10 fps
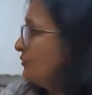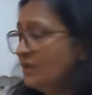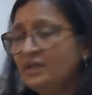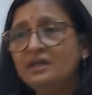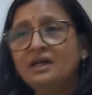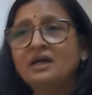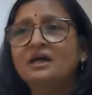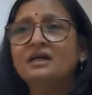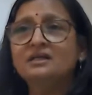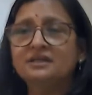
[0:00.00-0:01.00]
we'll
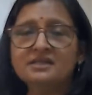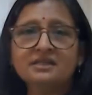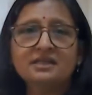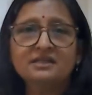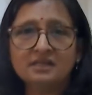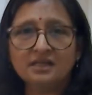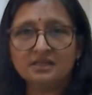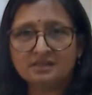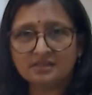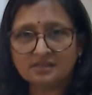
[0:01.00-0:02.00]
discuss
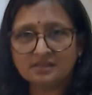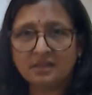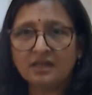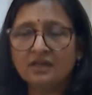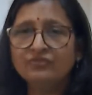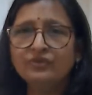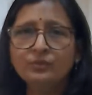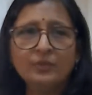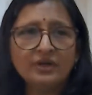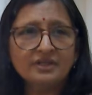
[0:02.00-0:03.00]
a
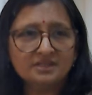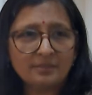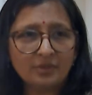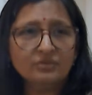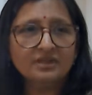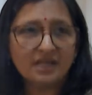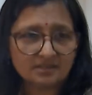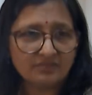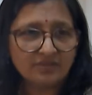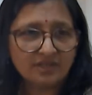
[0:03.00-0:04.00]
few points about the
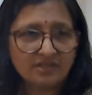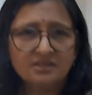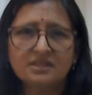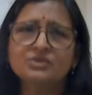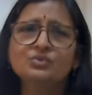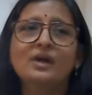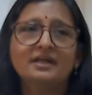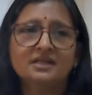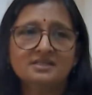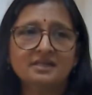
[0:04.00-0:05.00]
classification. Just to
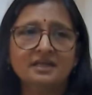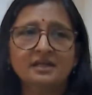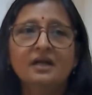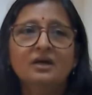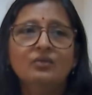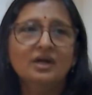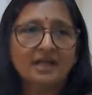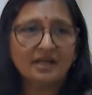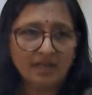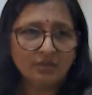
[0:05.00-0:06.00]
understand what
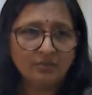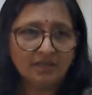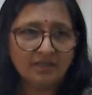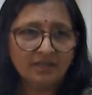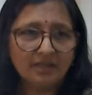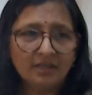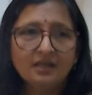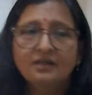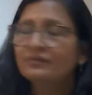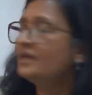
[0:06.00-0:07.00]
are nanomaterial,
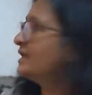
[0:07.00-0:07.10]
we'll